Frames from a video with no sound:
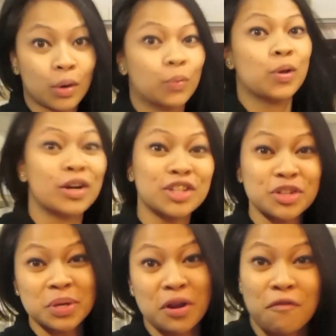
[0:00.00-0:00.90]
we are
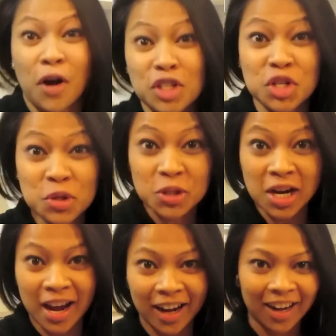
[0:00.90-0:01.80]
doing fondue
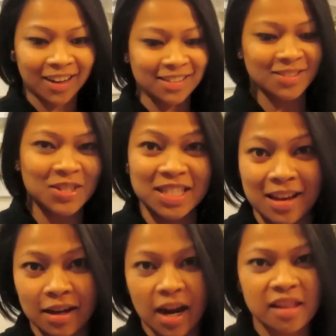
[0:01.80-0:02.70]
tonight. So
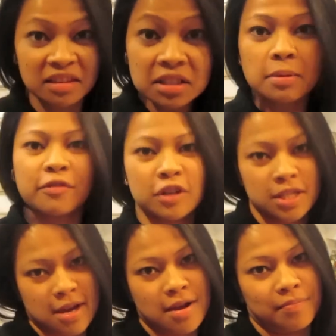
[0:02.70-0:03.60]
excited. I think it's my first
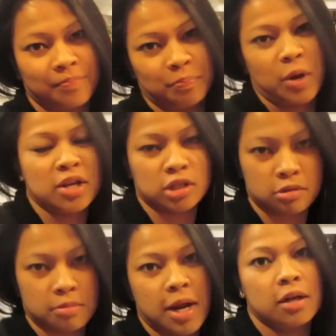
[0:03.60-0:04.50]
time. Brad just
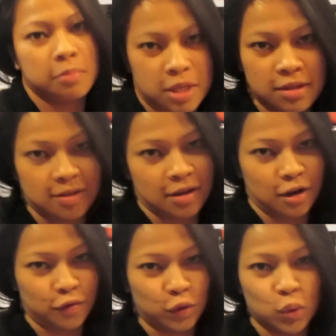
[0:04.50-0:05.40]
reminded me, he's like,
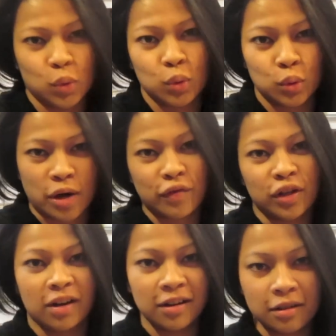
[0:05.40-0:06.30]
have you ever
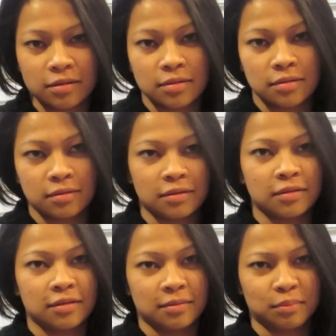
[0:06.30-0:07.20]
done it?
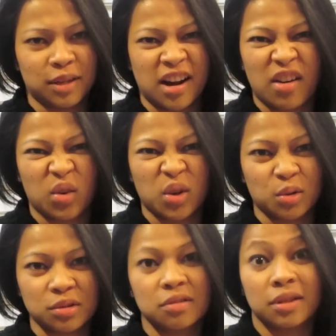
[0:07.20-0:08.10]
And I don't know,
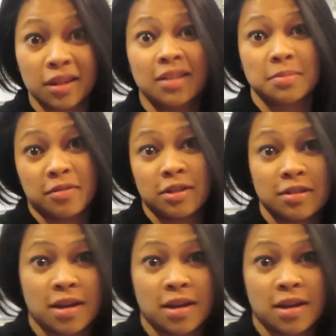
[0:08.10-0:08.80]
so I think it's my first